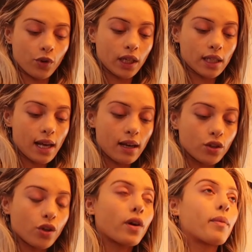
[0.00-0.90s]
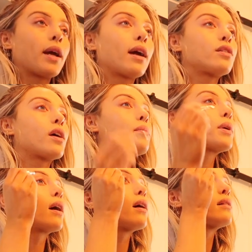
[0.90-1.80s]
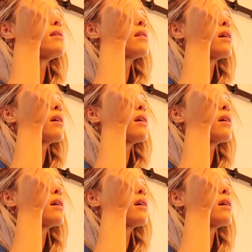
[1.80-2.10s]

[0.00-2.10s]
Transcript: really excited to go get my hair done because